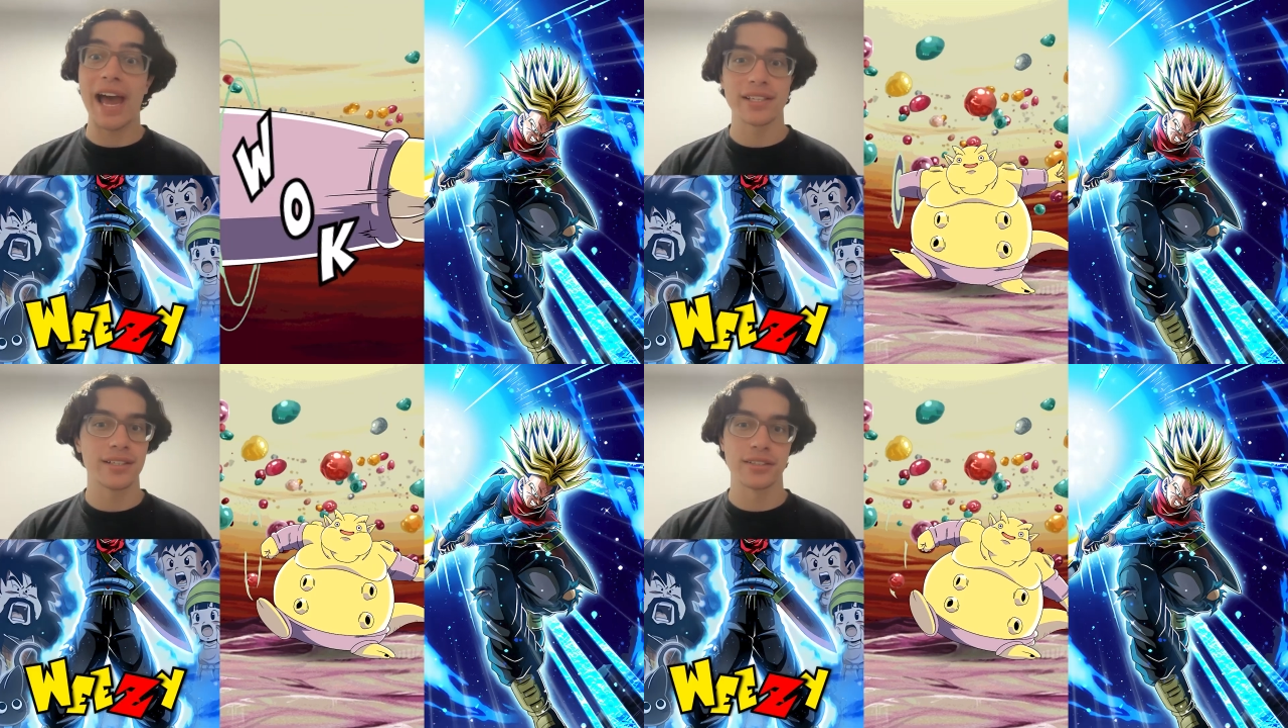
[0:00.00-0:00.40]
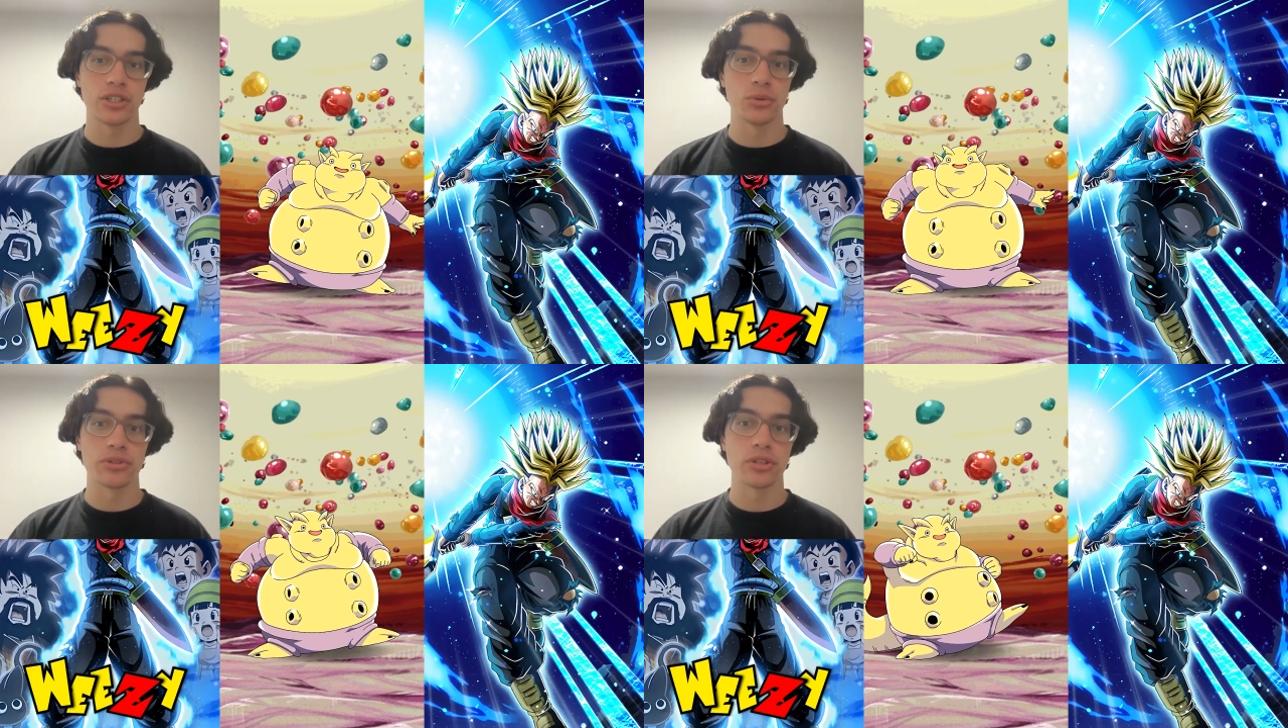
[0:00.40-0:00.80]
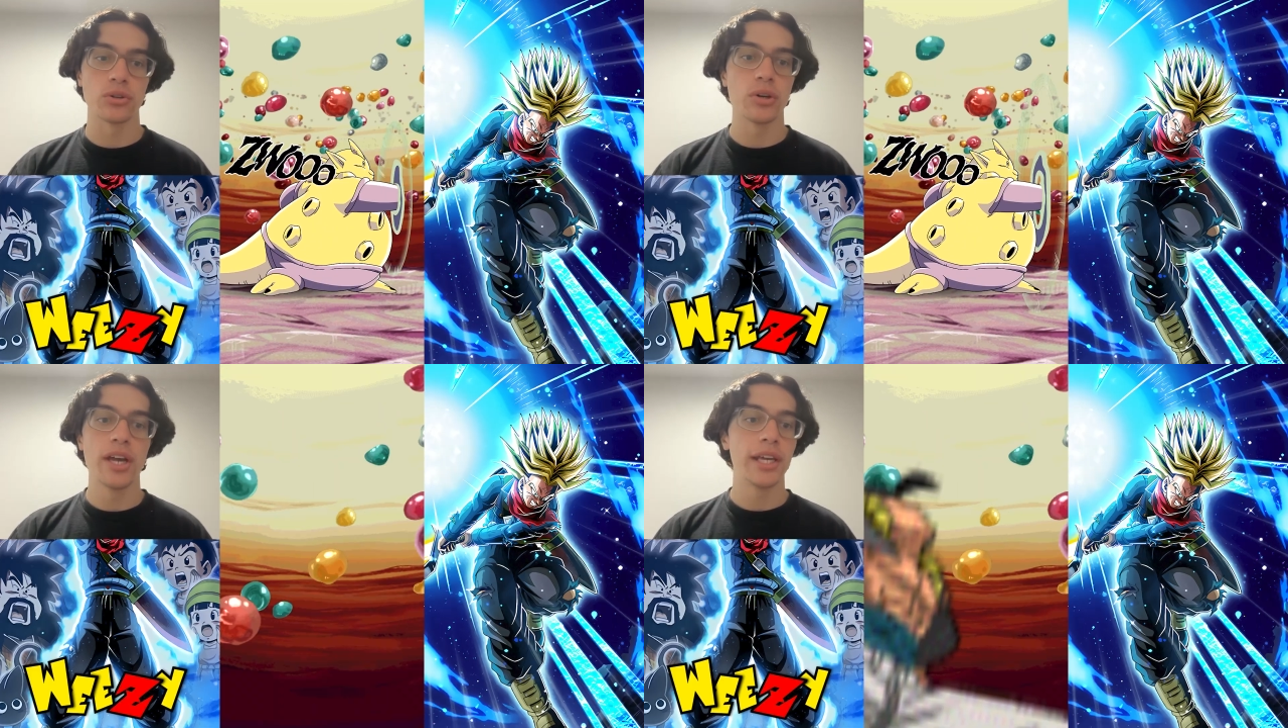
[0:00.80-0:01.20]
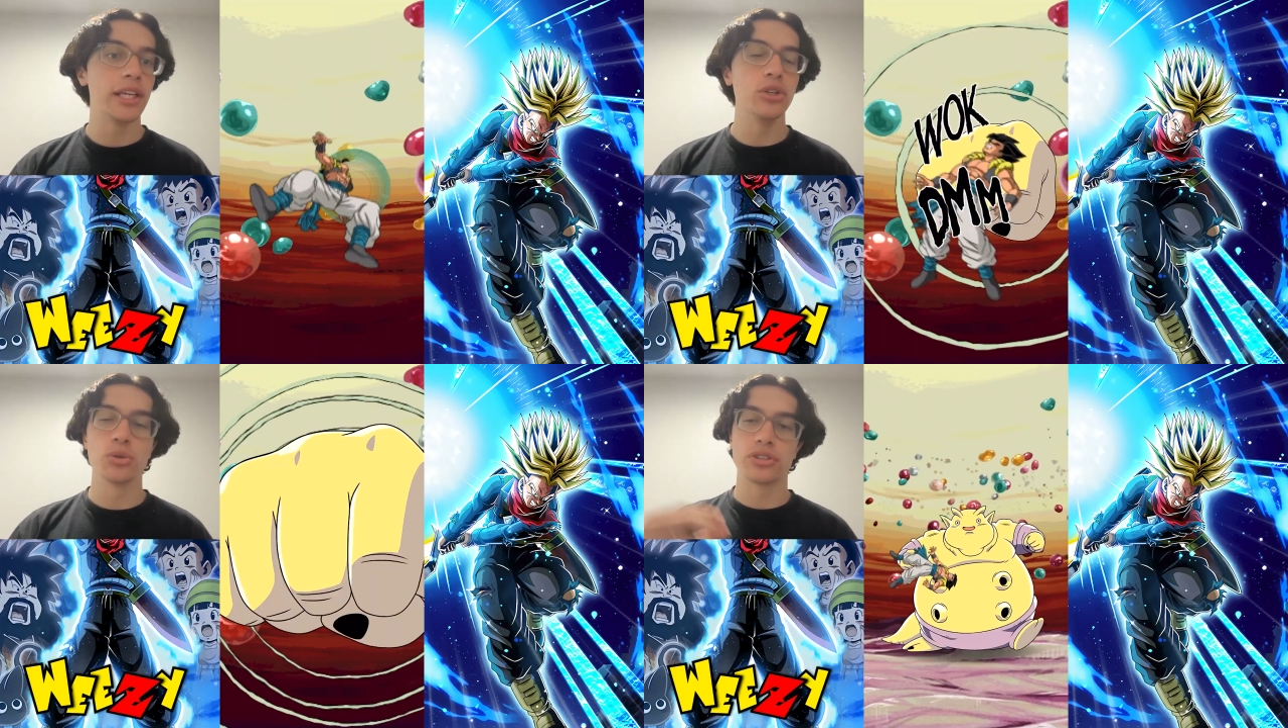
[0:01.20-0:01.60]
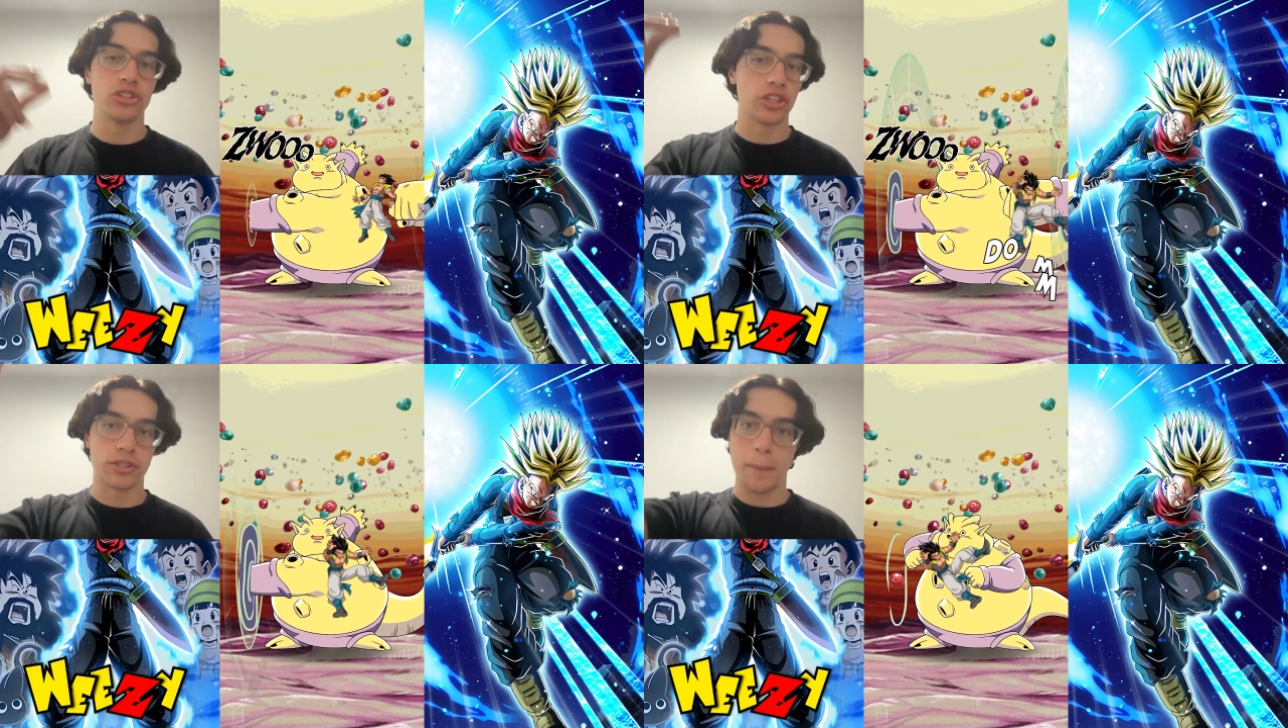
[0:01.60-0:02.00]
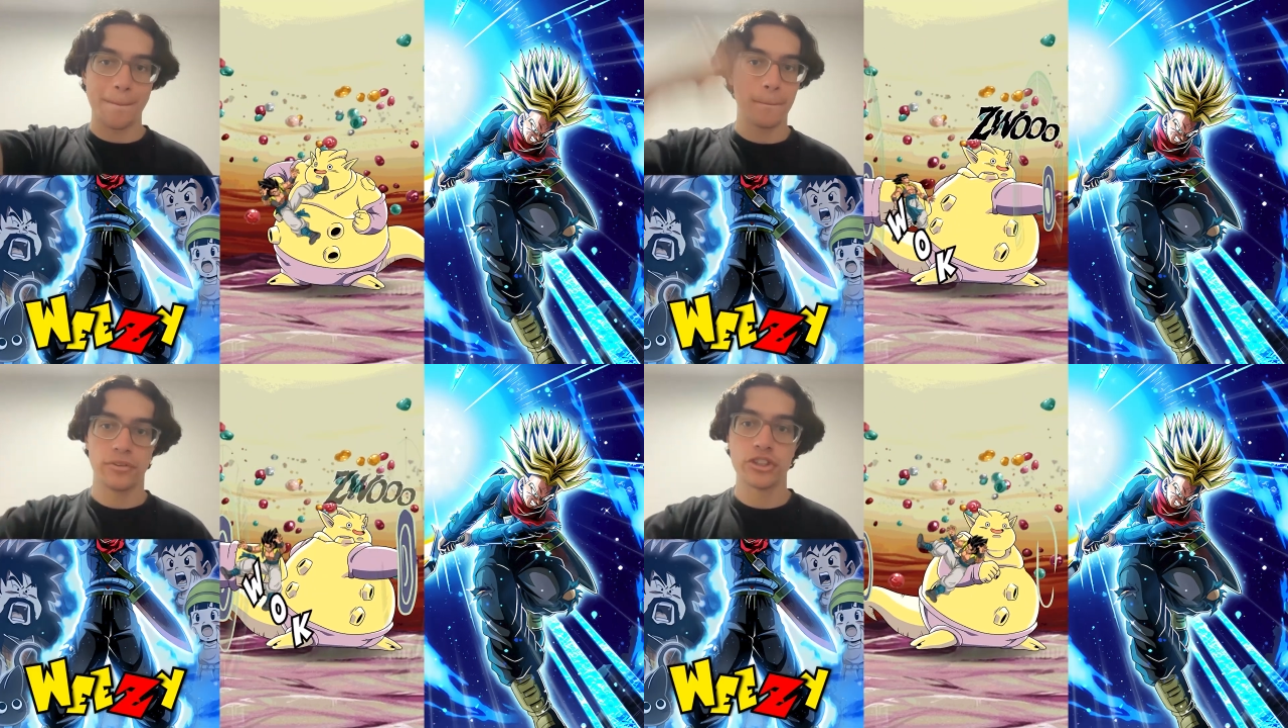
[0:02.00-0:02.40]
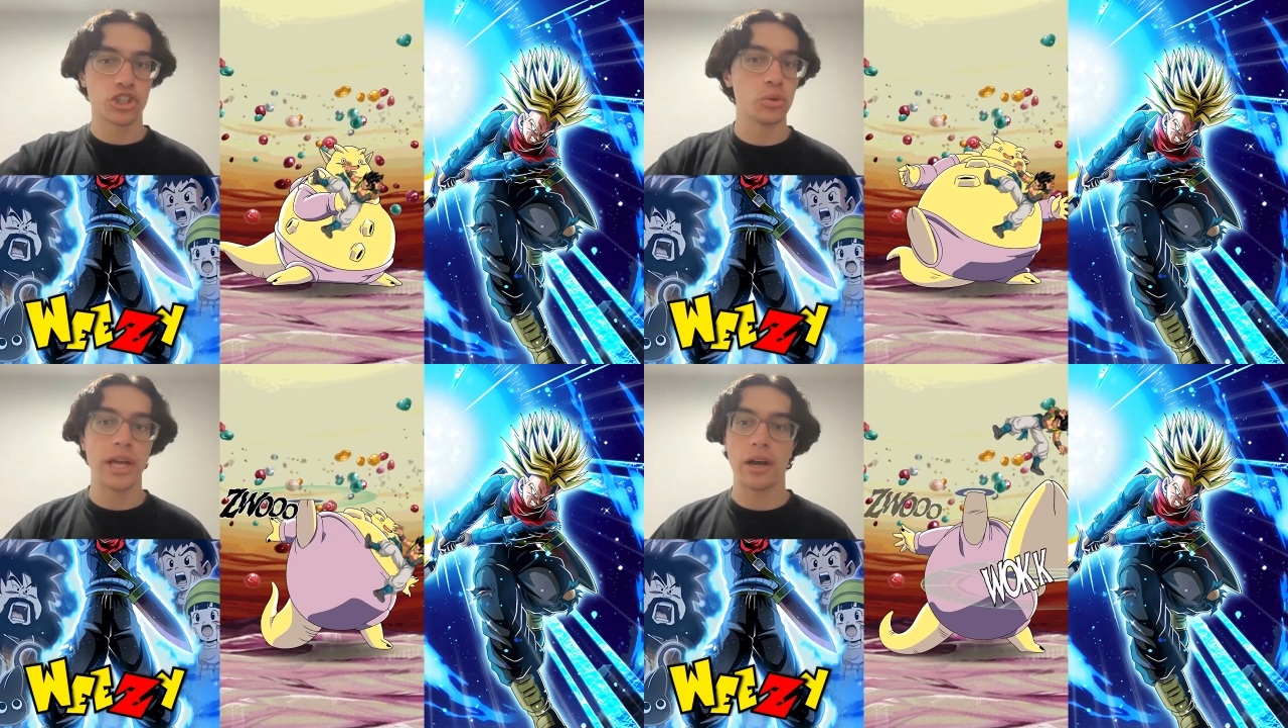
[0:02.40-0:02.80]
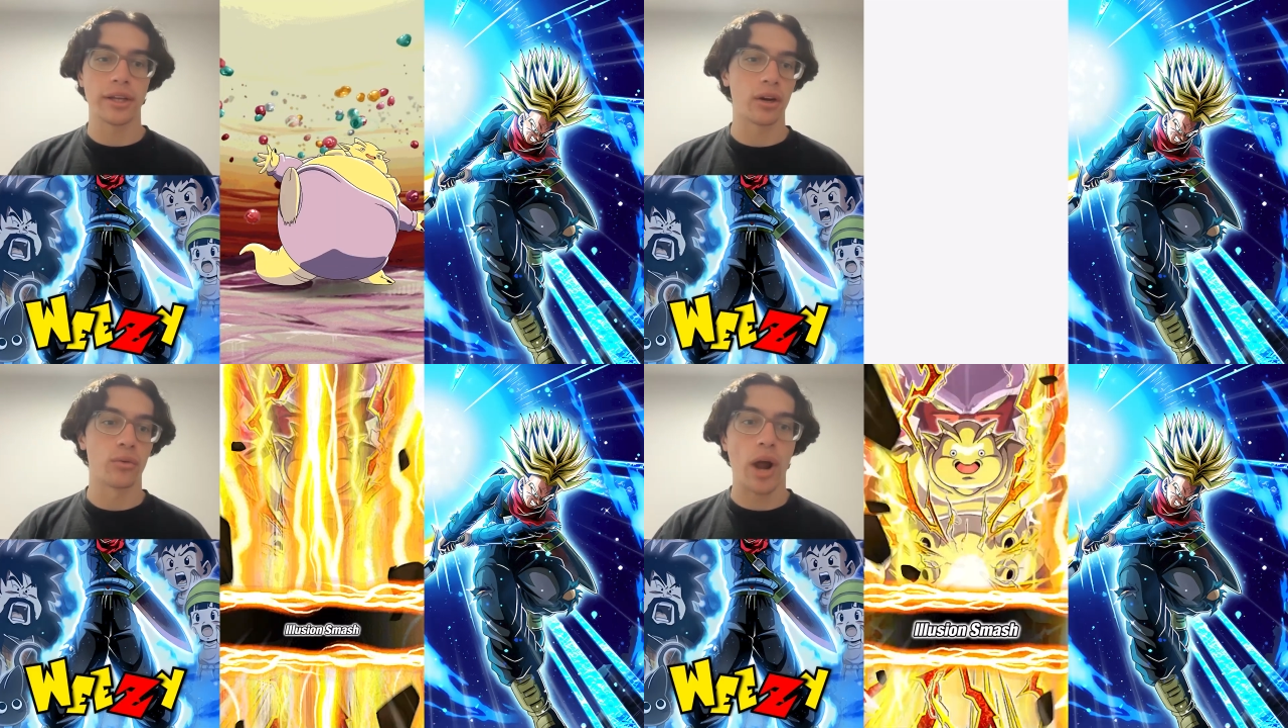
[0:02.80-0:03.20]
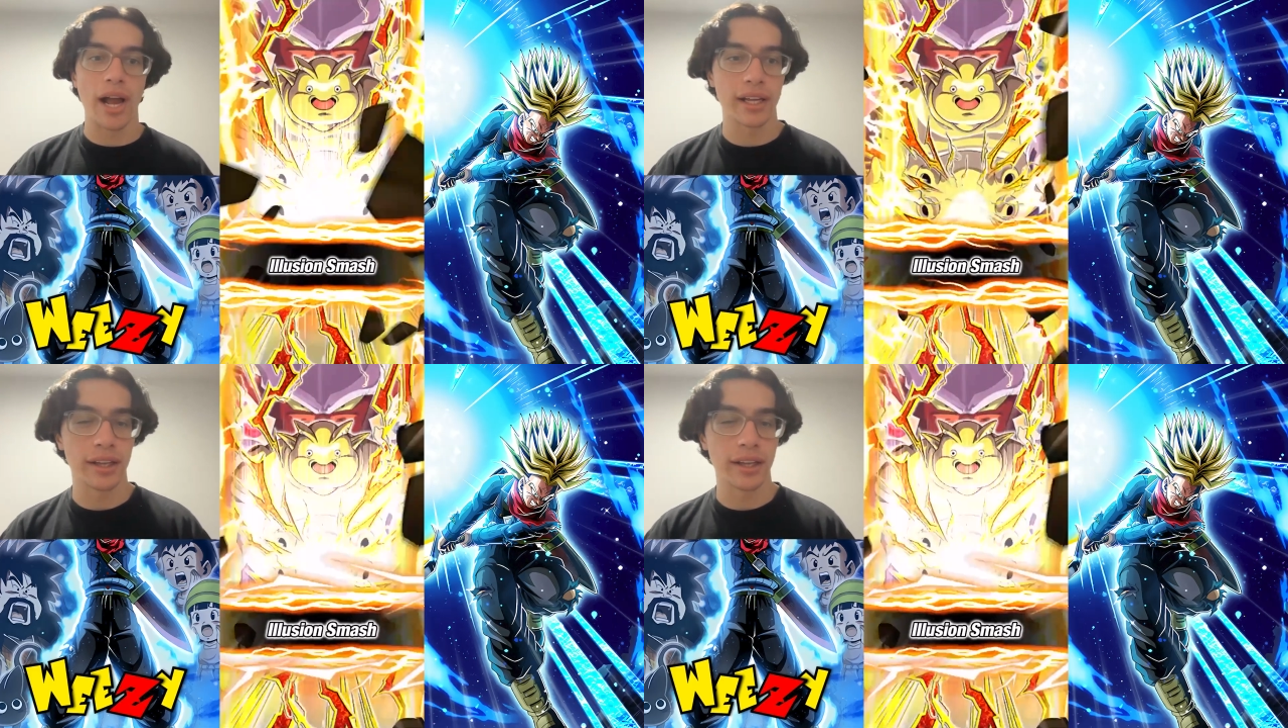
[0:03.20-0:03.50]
as he used to. He used to just shoot down like a rocket.